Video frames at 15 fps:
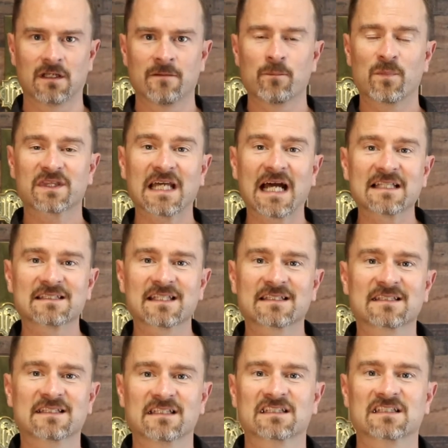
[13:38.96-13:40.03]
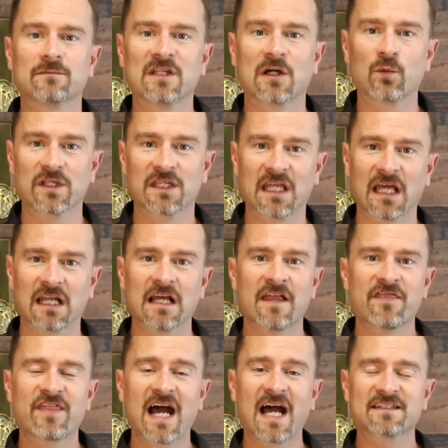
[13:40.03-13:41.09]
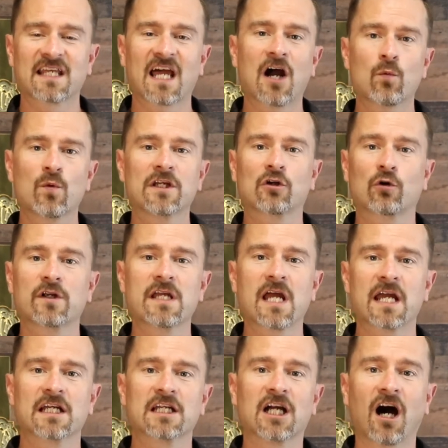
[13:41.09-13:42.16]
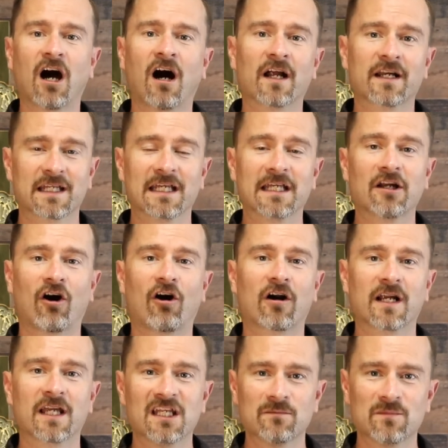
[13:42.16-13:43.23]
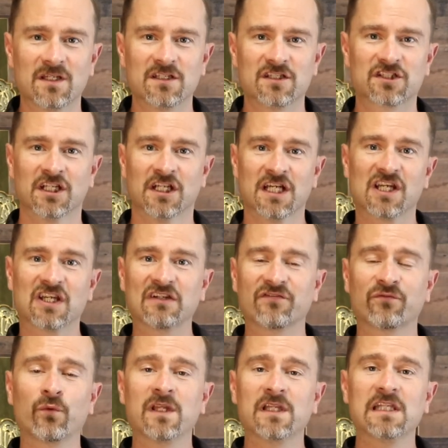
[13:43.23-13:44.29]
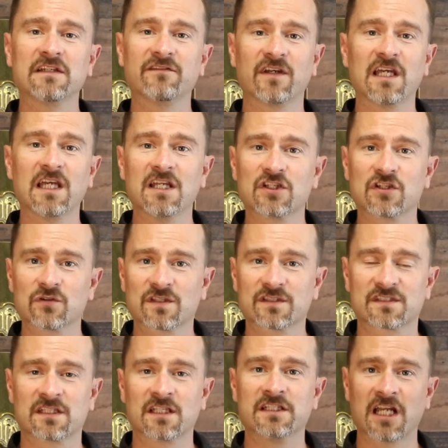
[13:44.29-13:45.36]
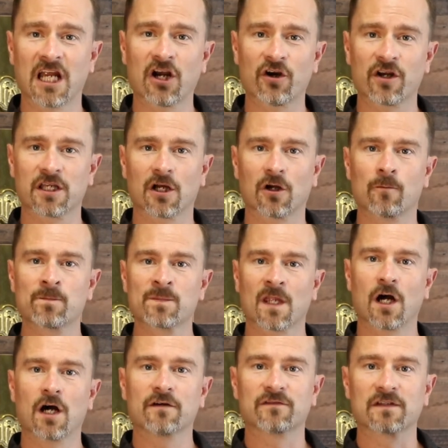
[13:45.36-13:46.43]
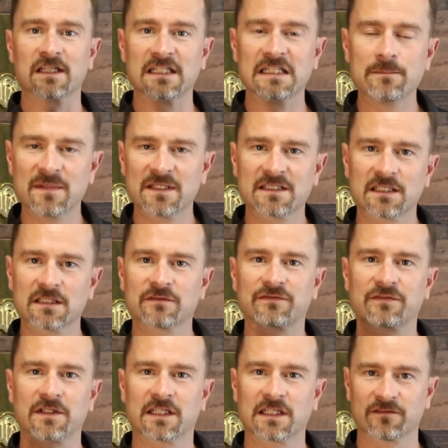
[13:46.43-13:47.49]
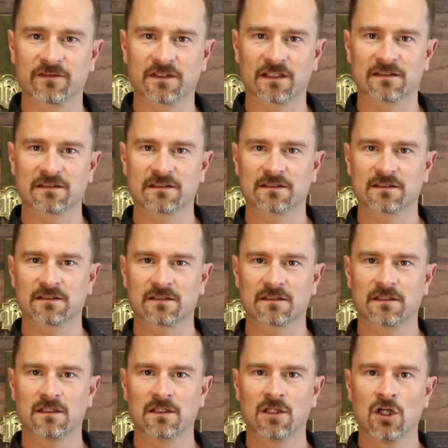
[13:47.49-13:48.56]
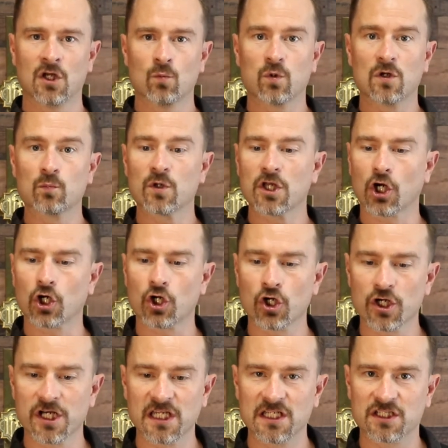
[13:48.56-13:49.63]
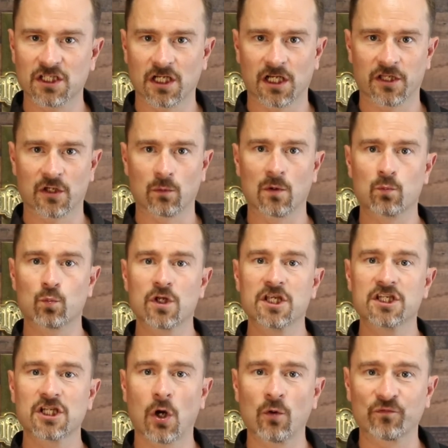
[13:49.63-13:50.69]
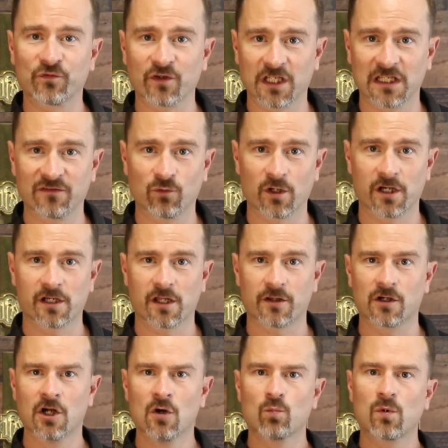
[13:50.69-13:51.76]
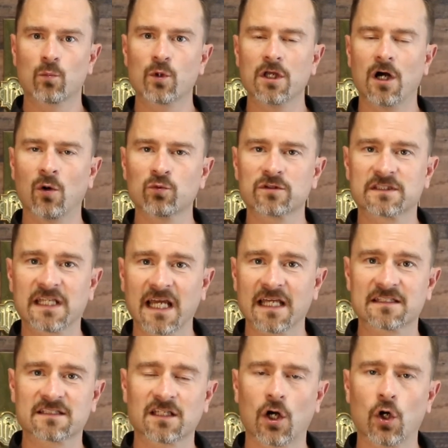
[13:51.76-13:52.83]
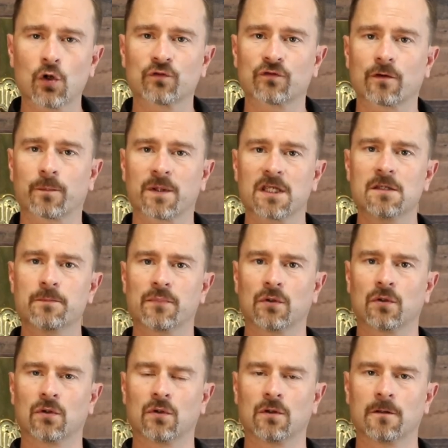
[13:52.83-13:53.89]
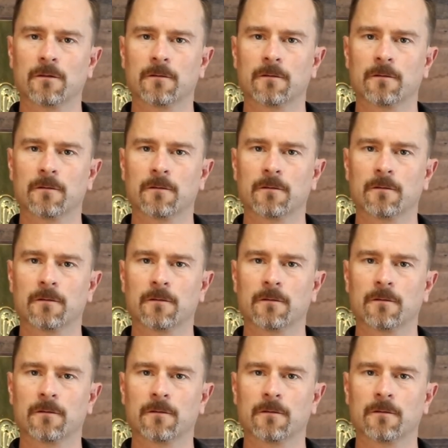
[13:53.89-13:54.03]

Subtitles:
But that's a system that we get. That's how we create God in our image if we live into the scenario of limited forgiveness. When we hurt each other, when we don't forgive one another, when we hold debts over people.